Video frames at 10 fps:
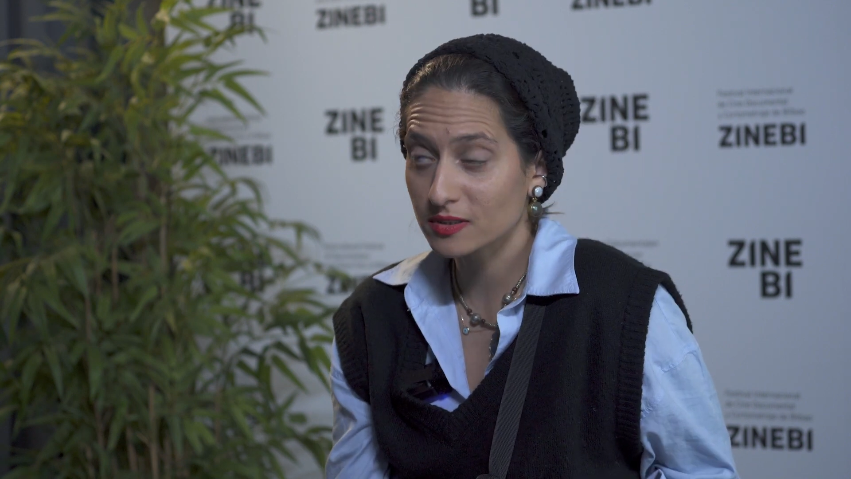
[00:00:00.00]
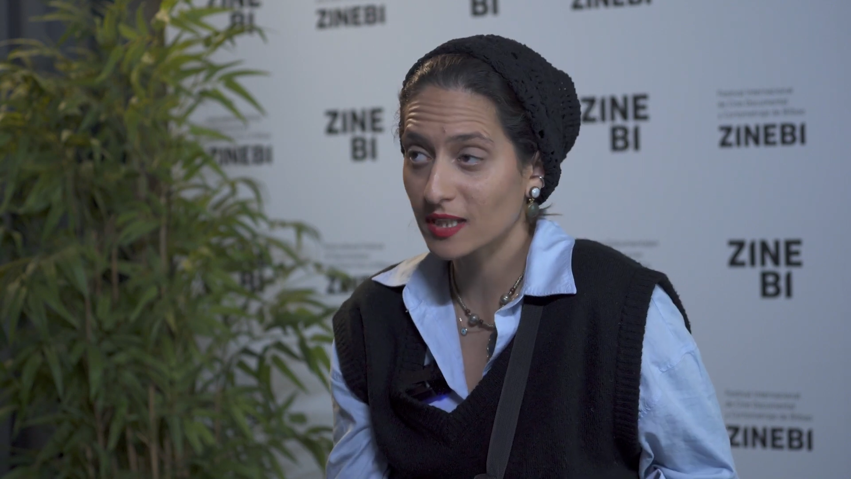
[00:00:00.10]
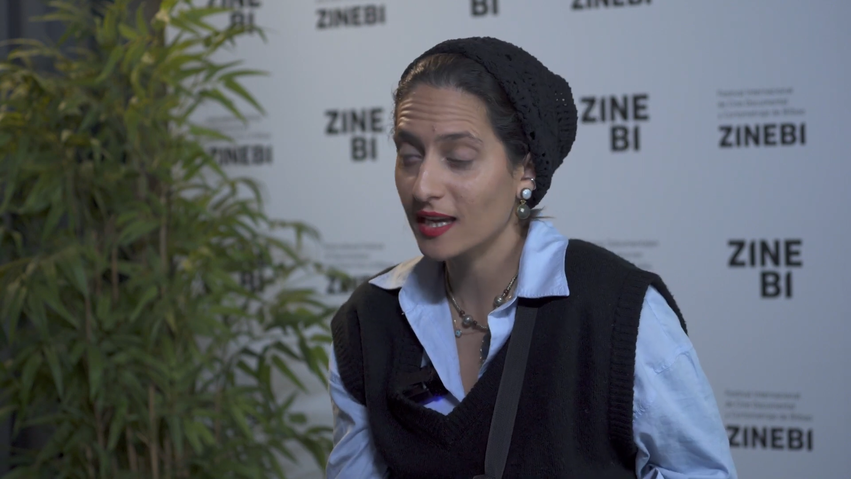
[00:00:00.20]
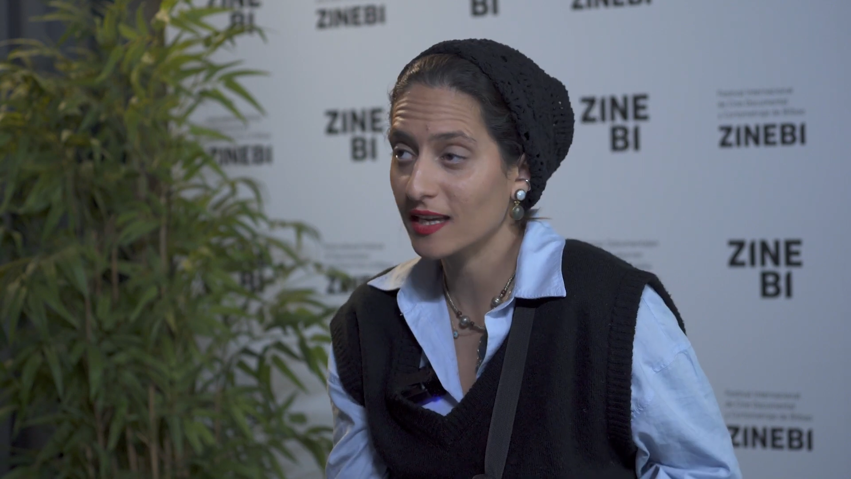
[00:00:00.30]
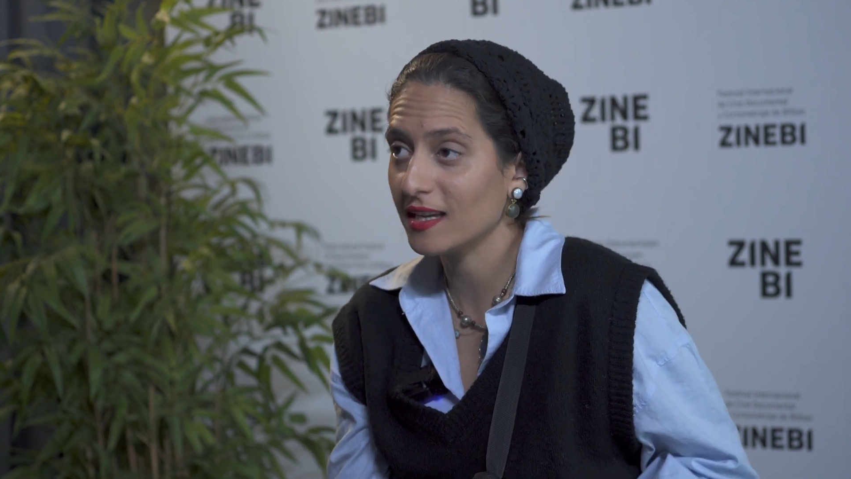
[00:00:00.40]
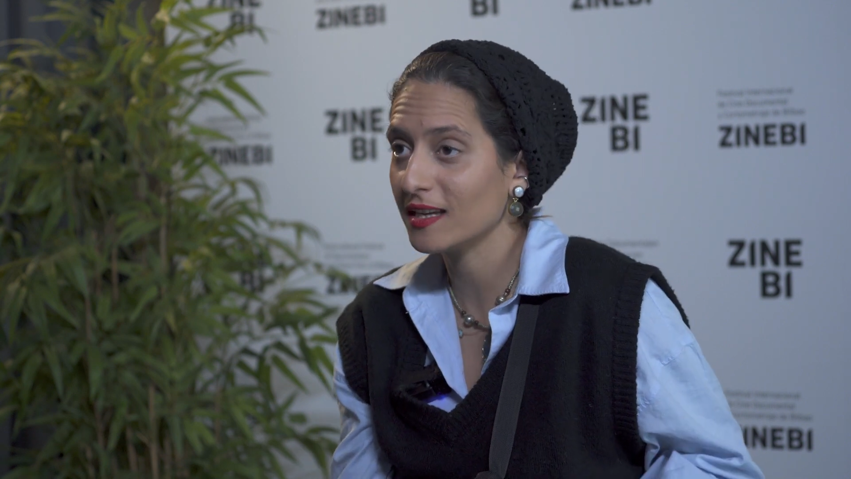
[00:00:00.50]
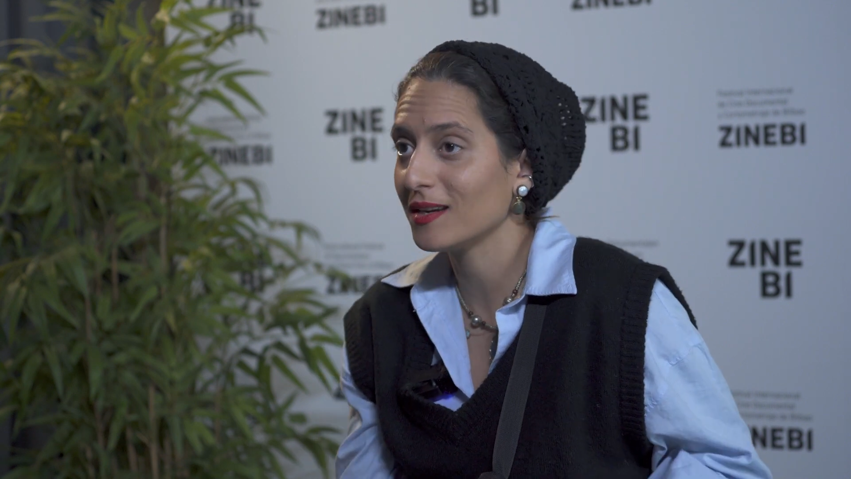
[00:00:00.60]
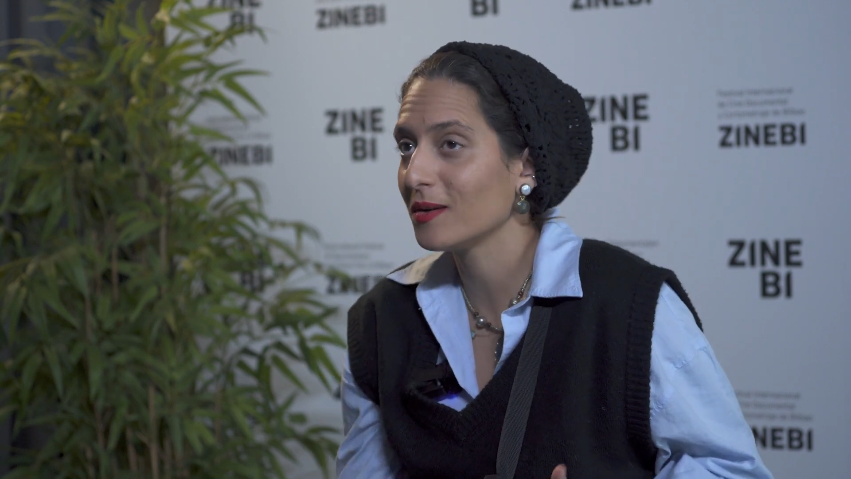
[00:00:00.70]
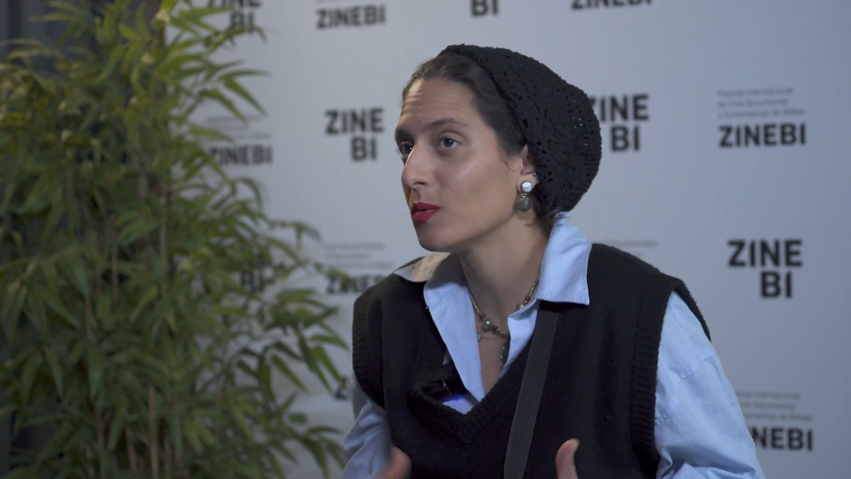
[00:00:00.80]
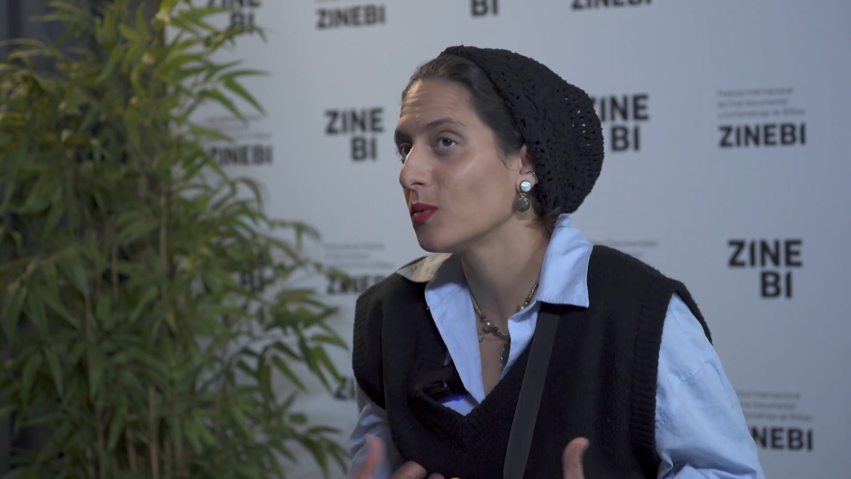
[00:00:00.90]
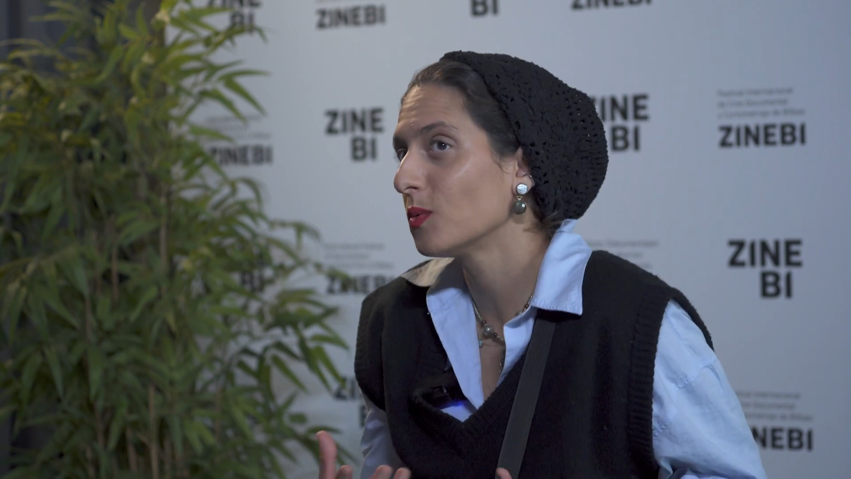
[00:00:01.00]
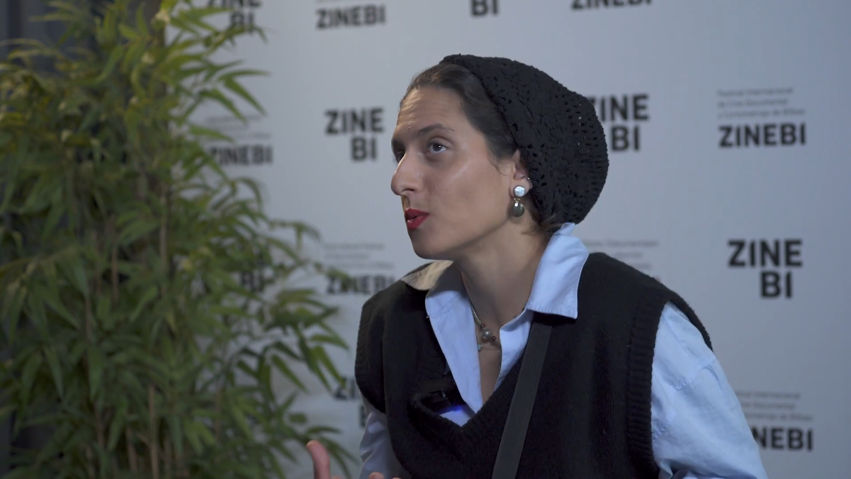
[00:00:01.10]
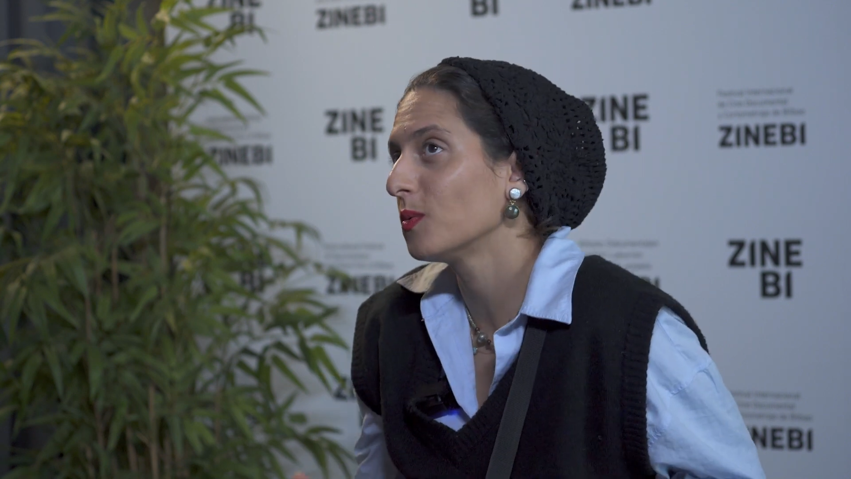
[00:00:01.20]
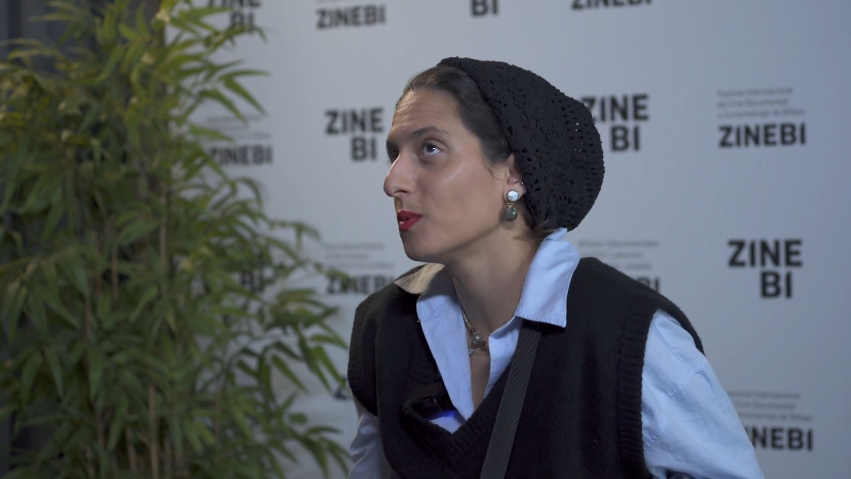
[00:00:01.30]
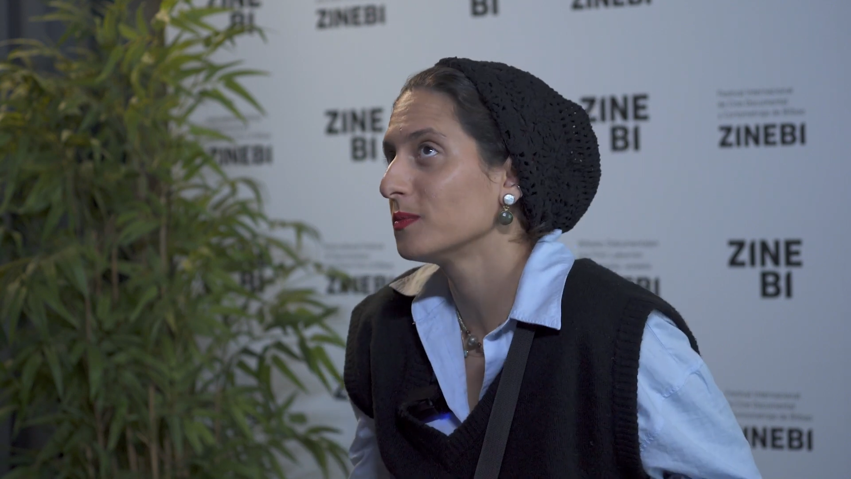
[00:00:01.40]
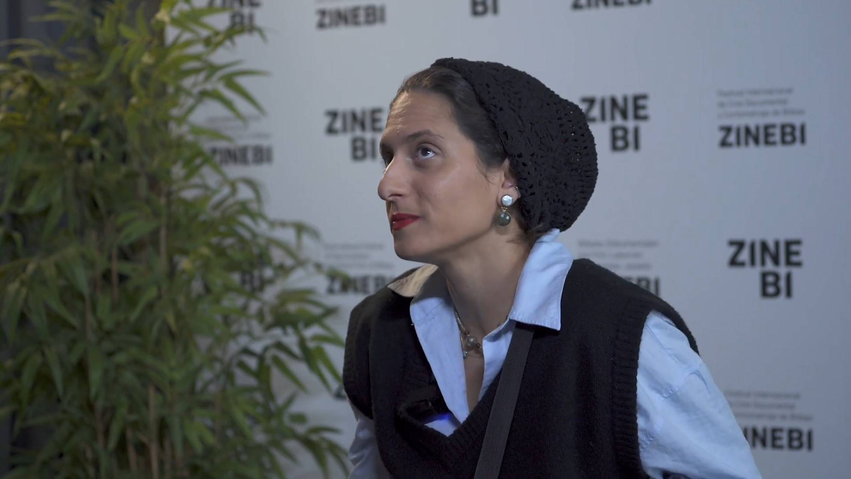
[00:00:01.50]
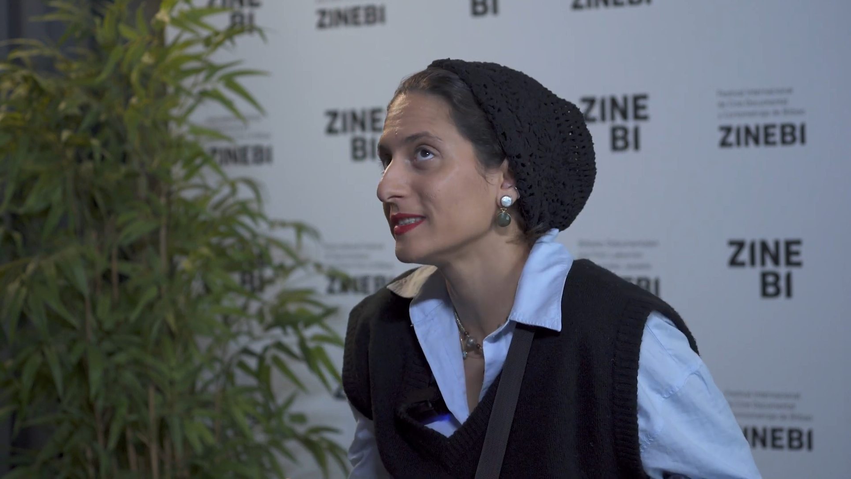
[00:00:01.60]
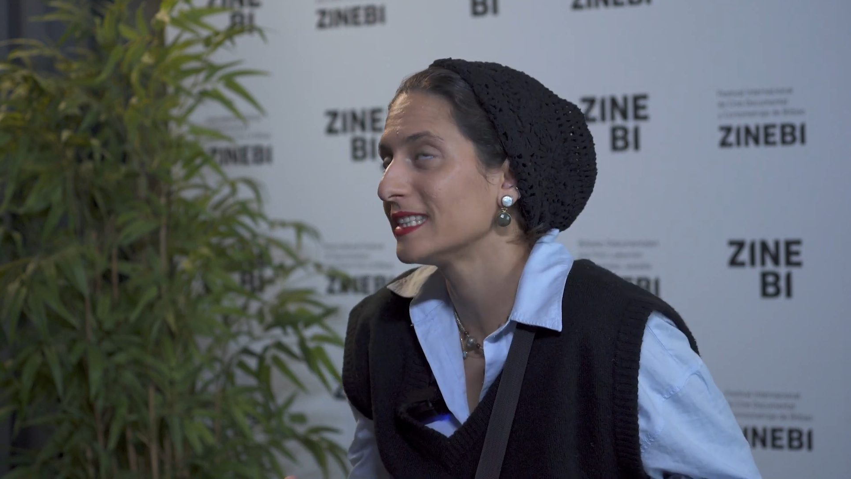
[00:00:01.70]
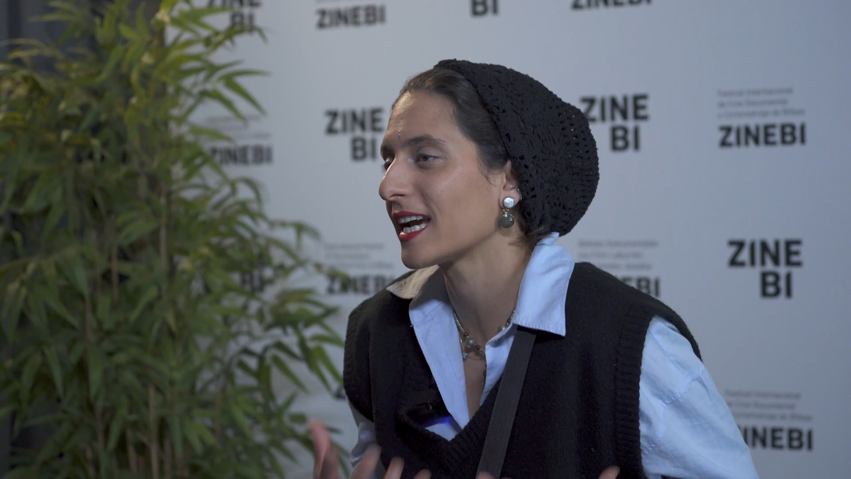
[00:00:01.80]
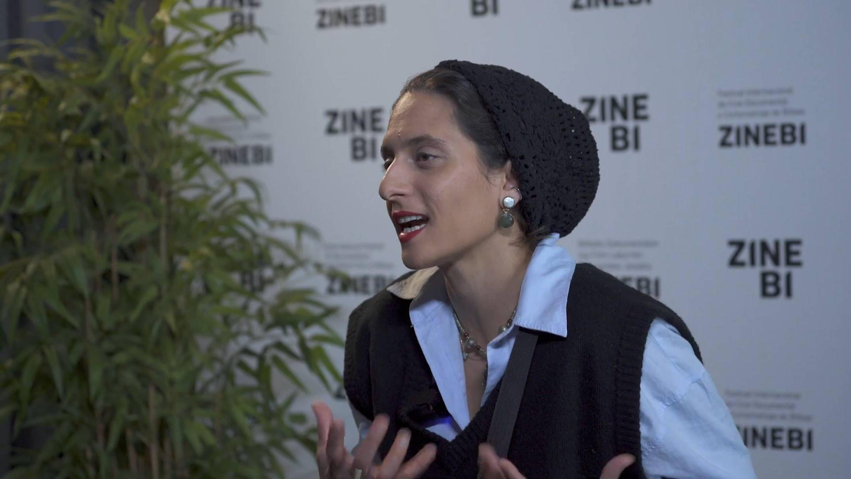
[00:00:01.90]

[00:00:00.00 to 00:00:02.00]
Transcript: say the